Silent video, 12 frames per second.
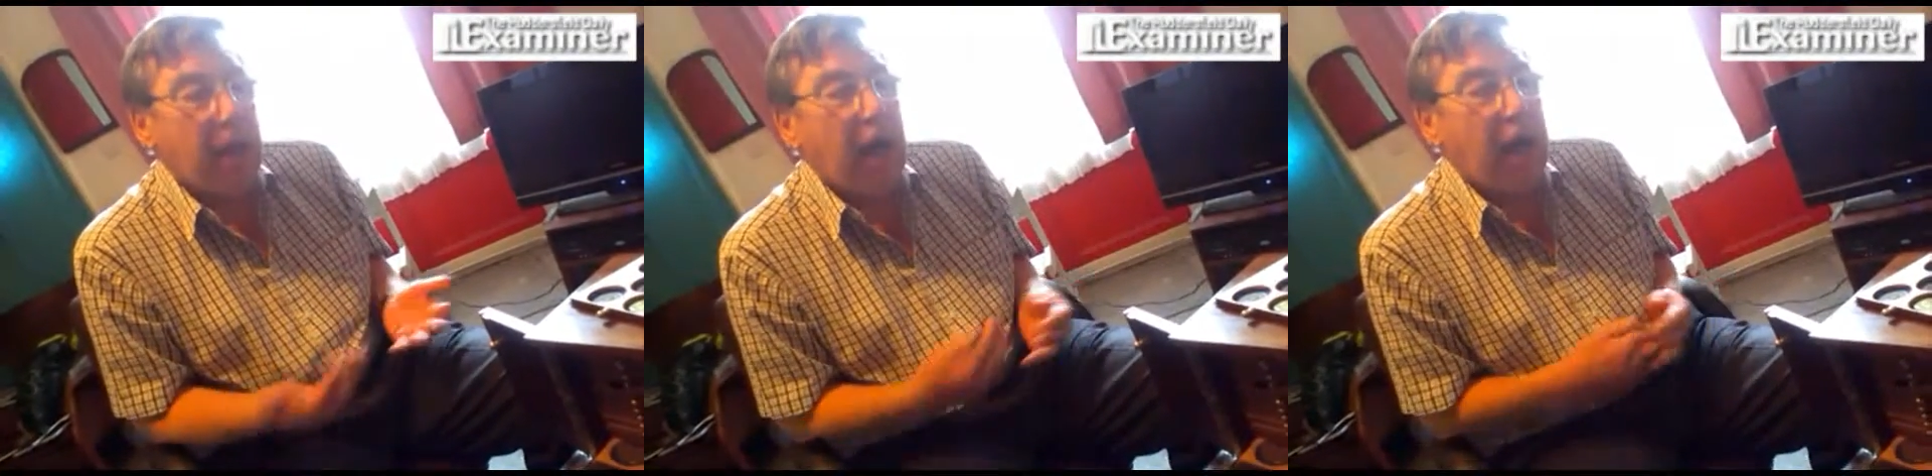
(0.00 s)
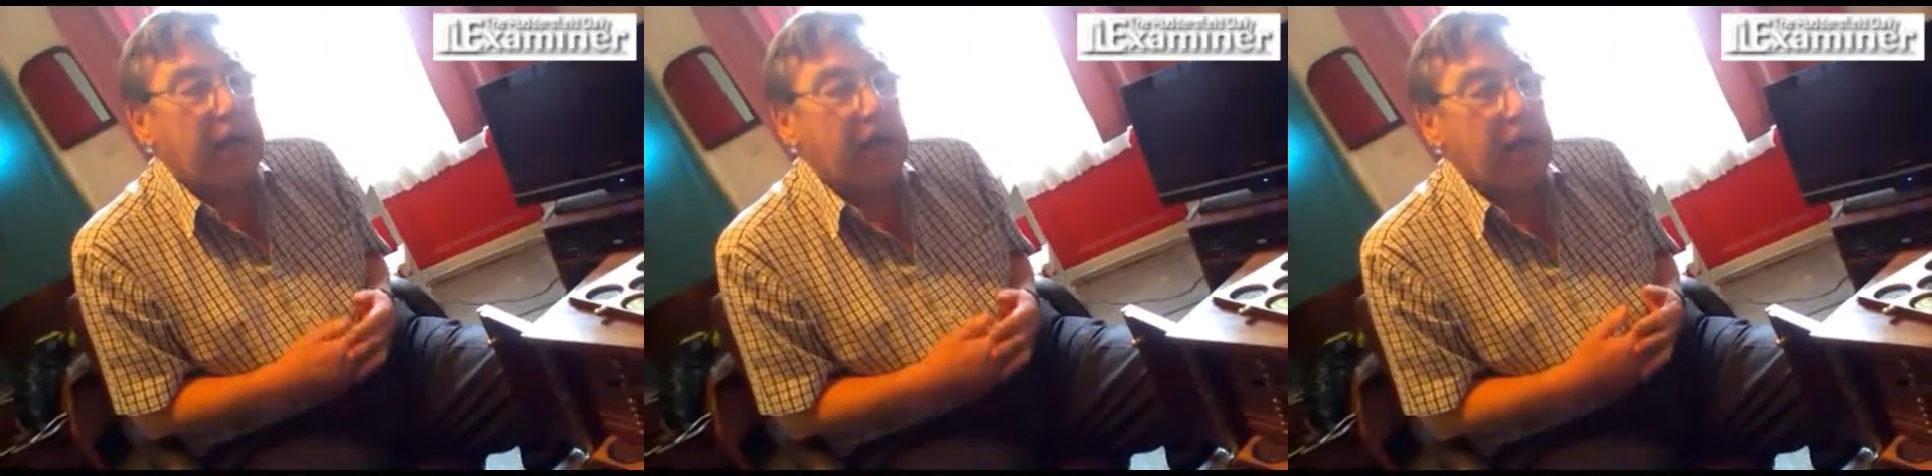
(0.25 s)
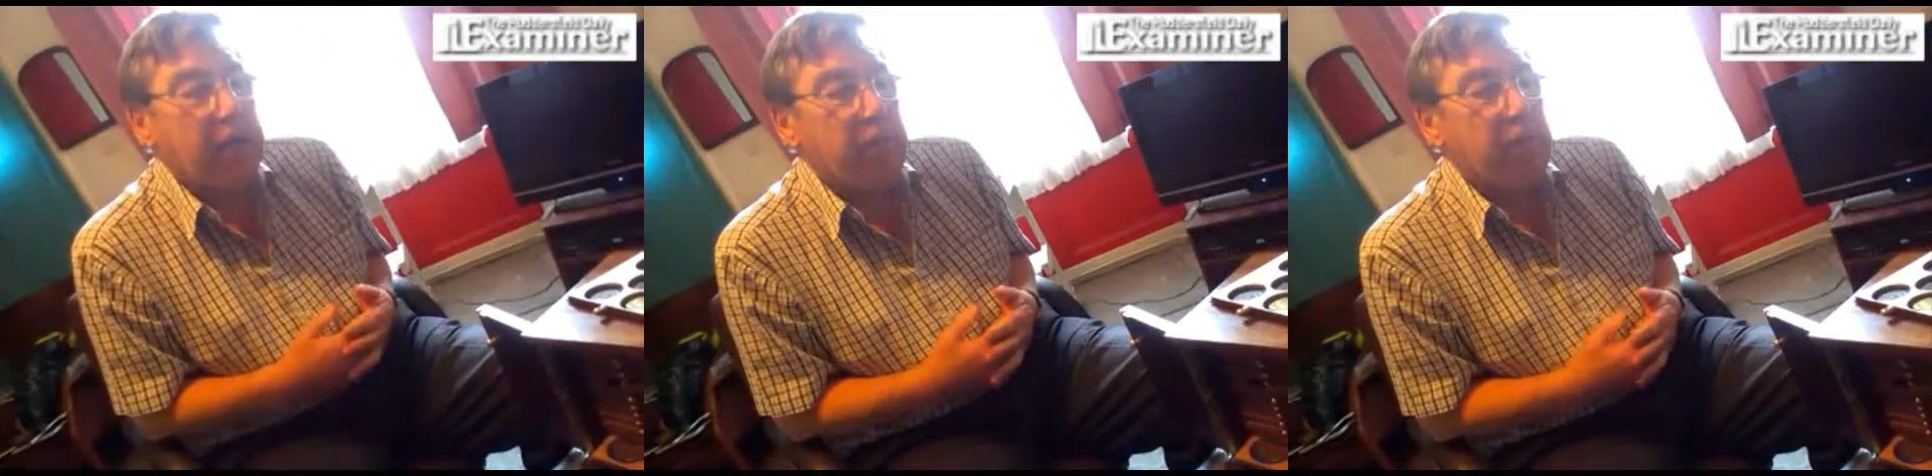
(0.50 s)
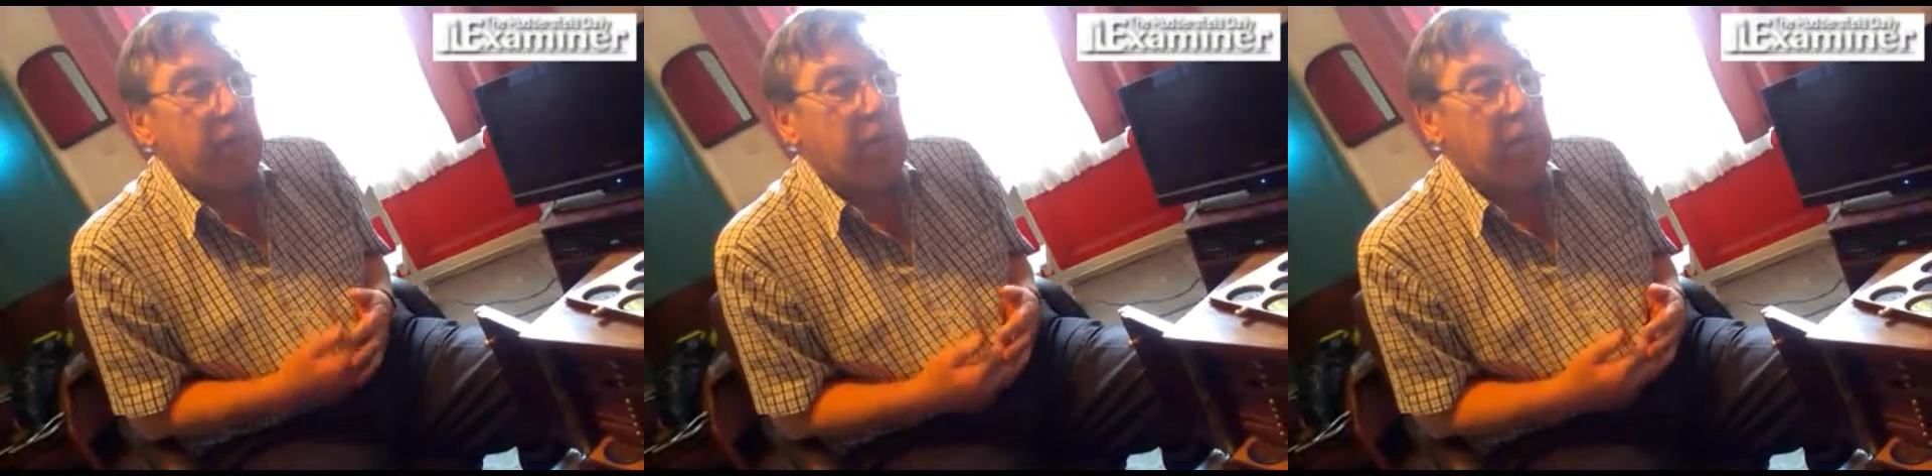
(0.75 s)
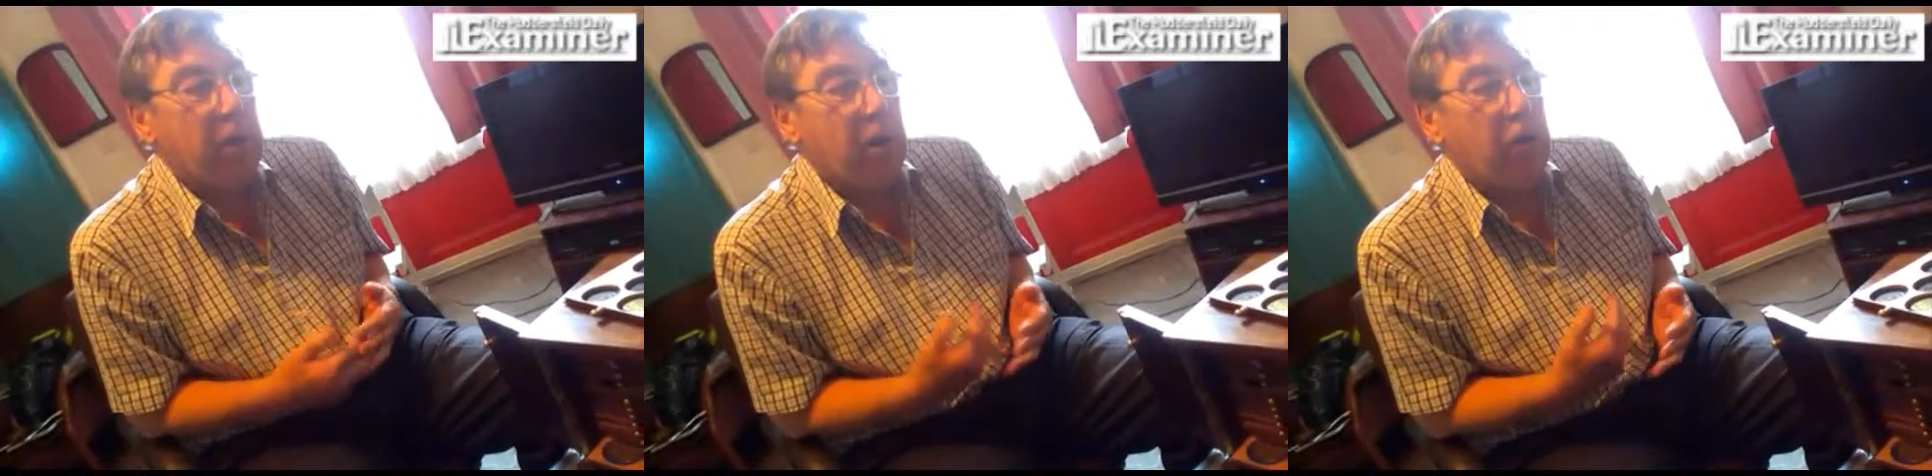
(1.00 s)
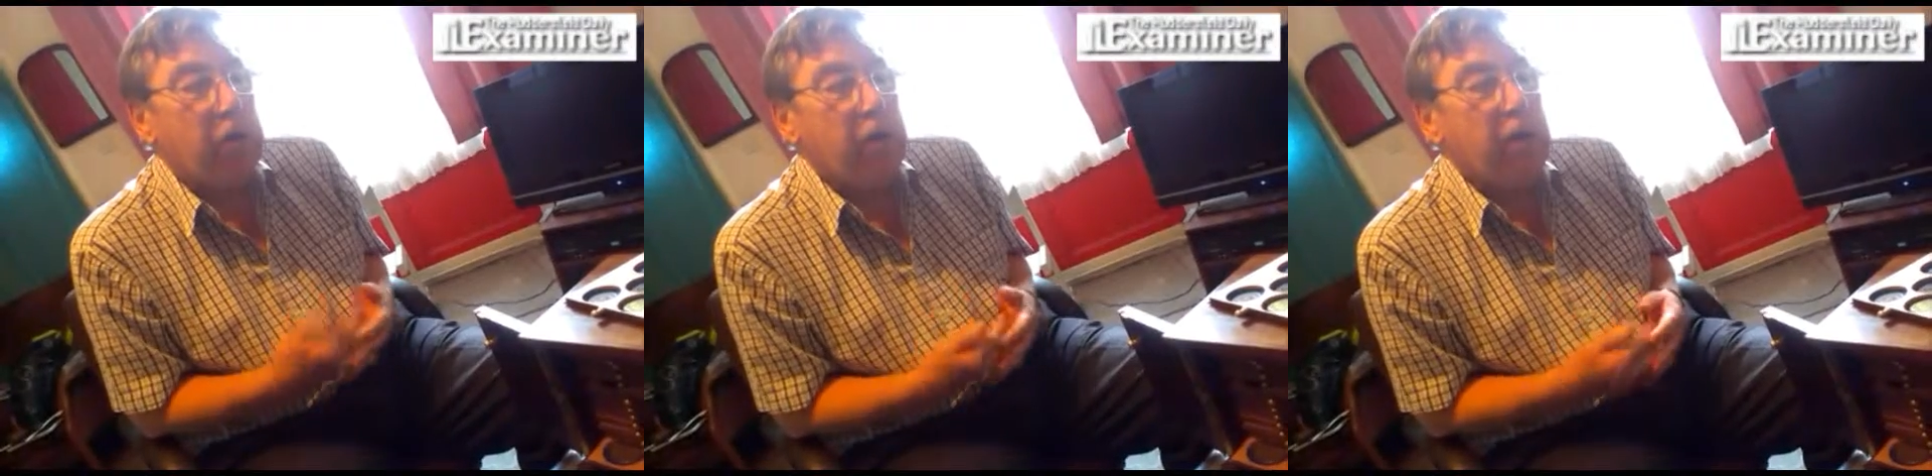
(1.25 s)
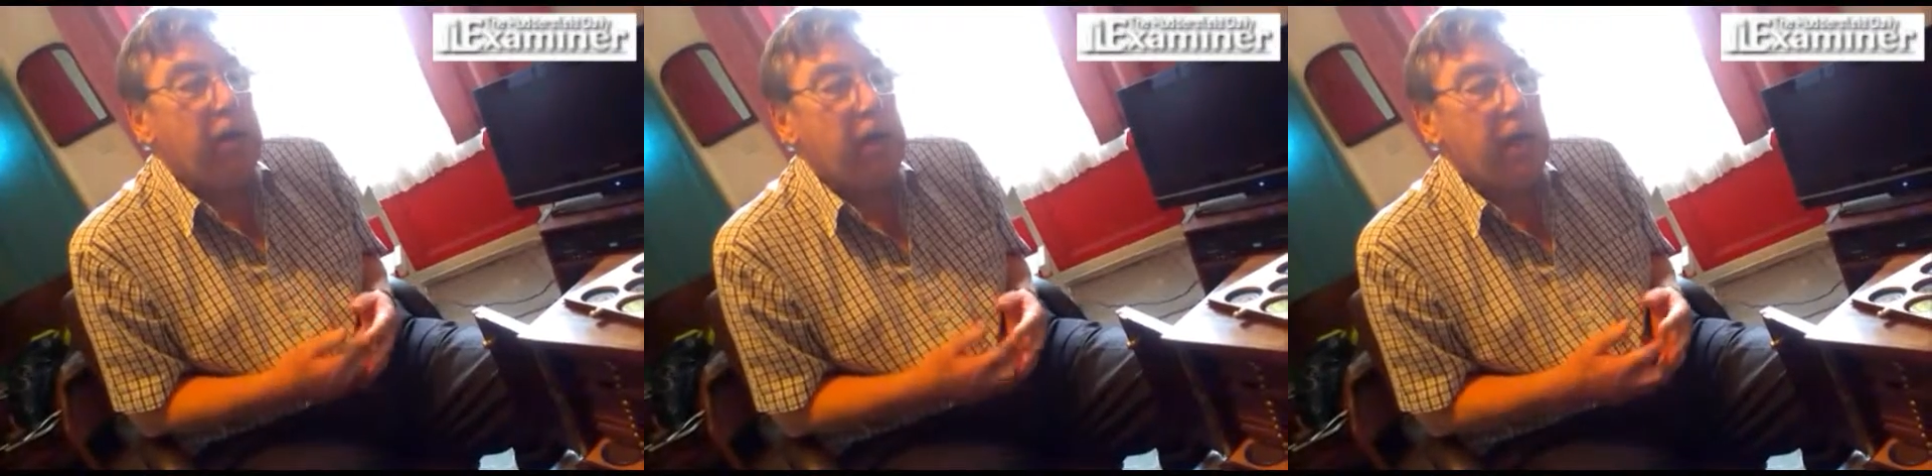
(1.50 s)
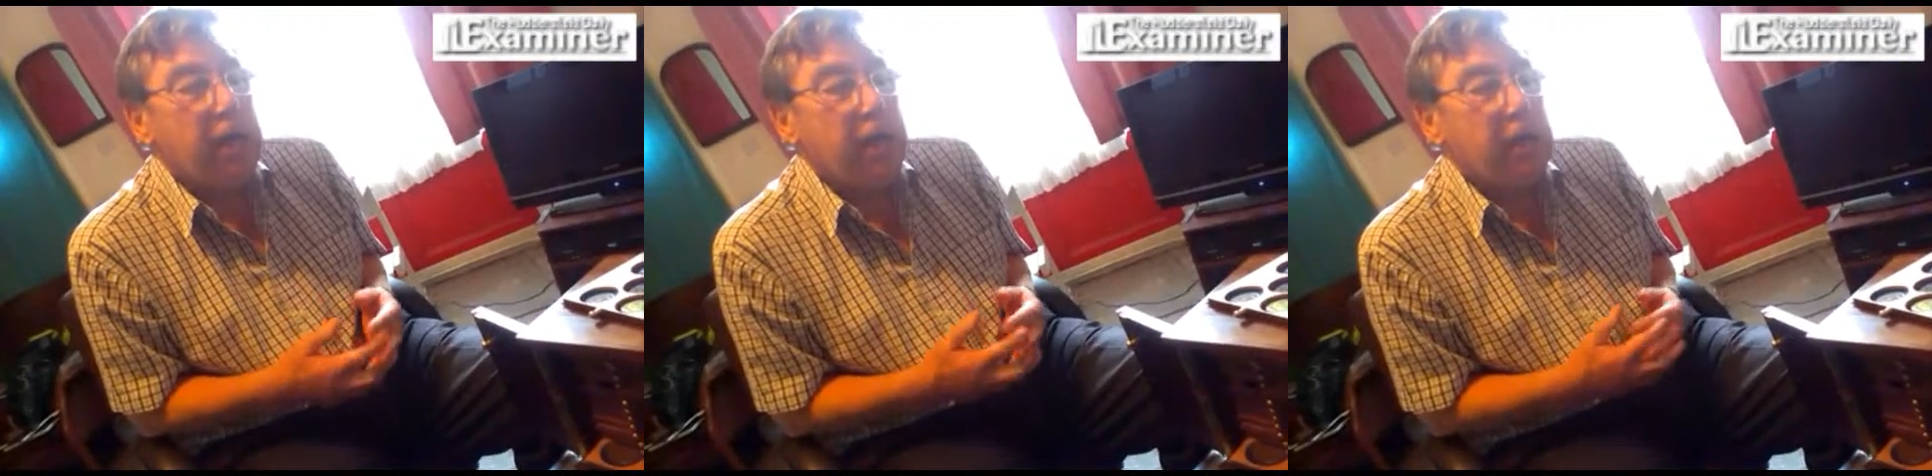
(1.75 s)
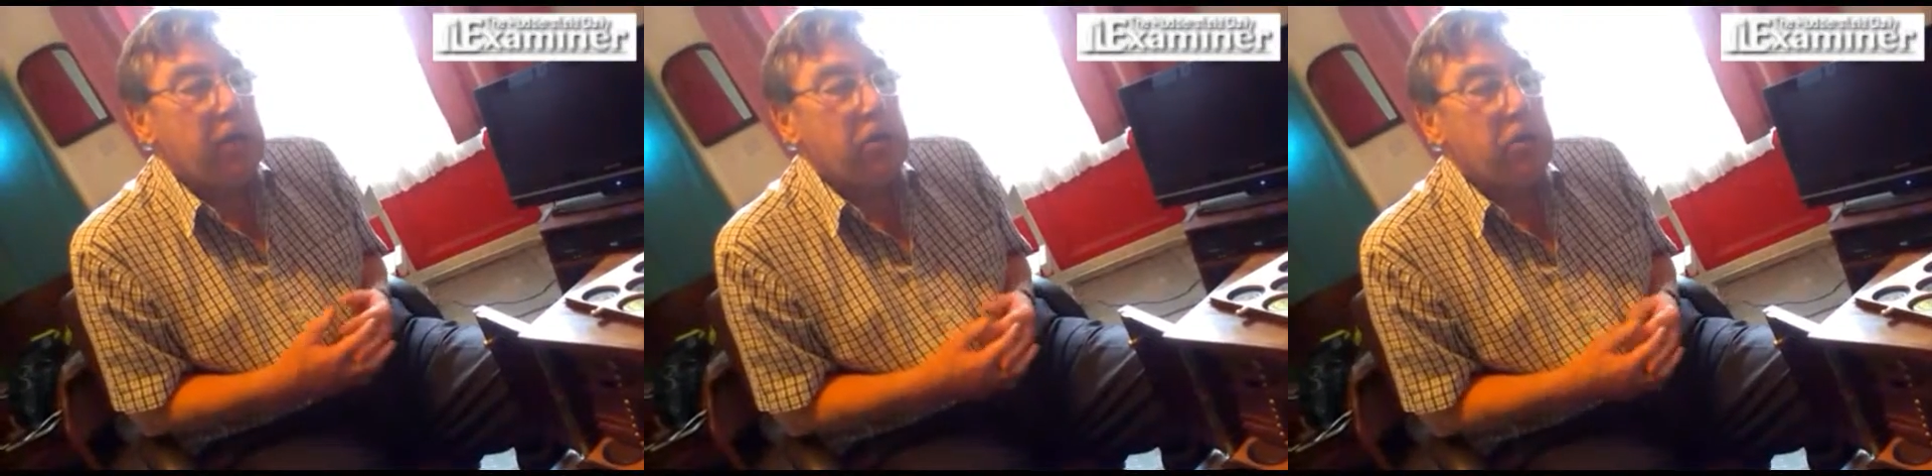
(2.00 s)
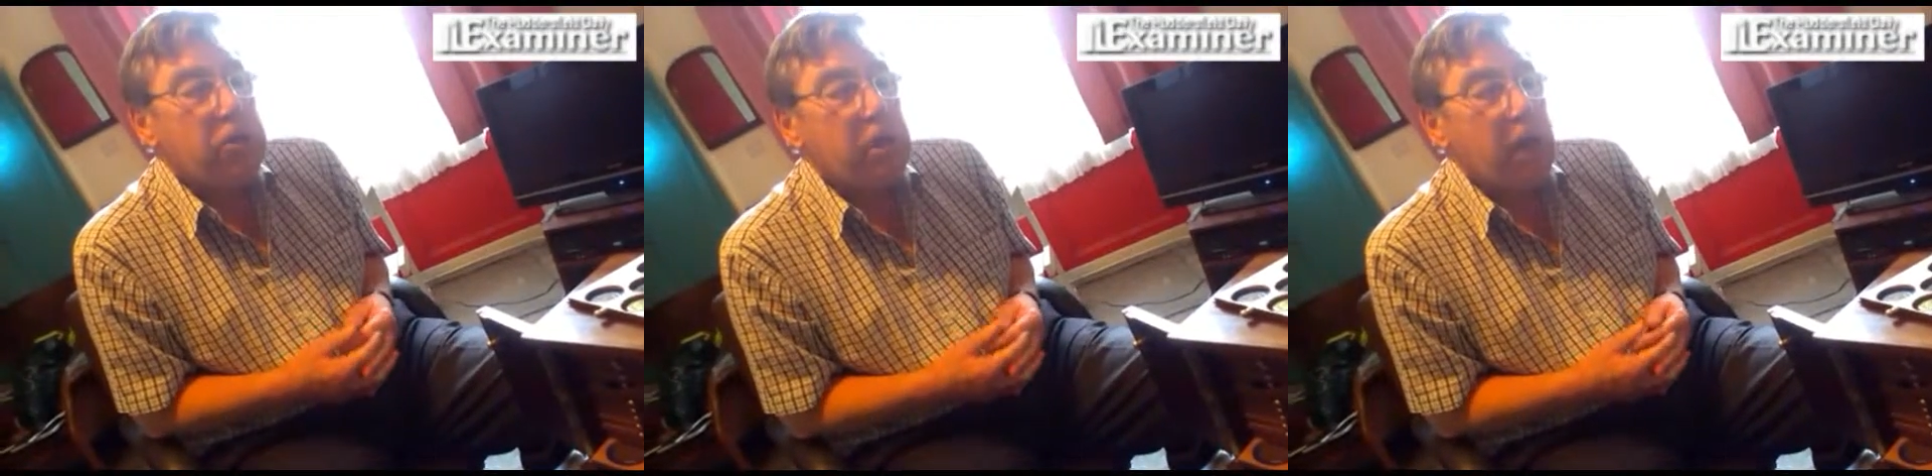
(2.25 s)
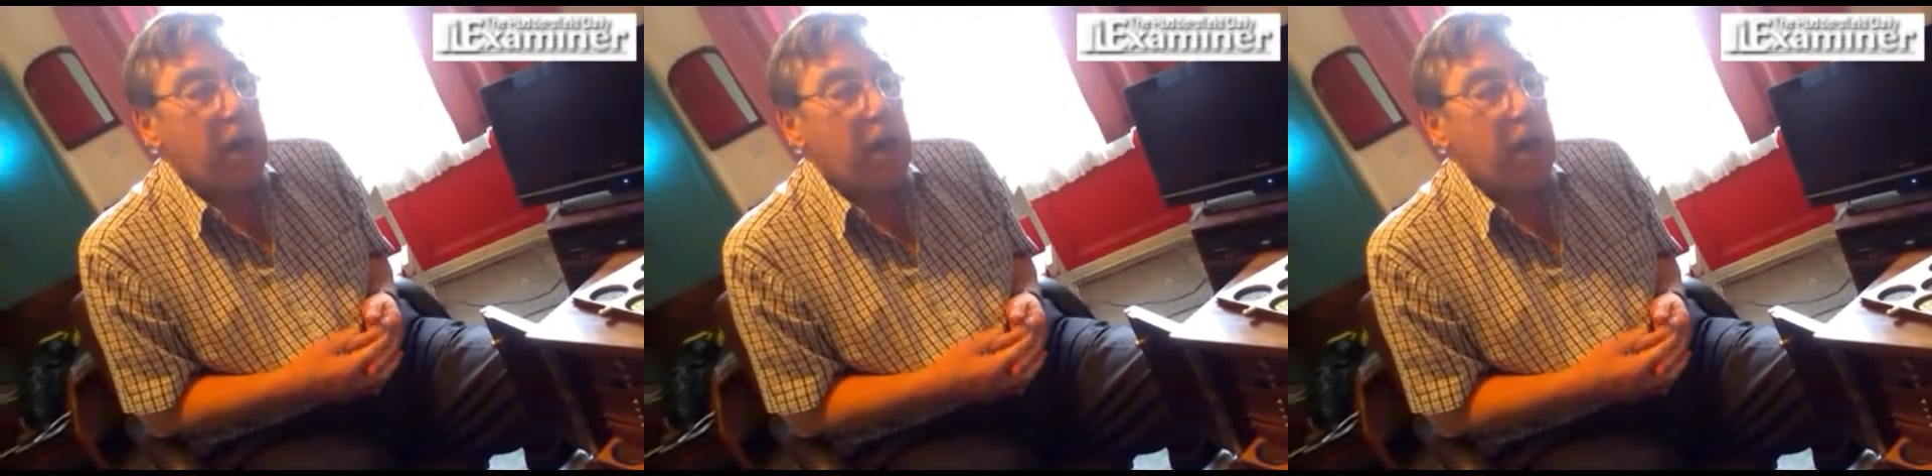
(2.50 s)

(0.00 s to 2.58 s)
I get them from London dealers,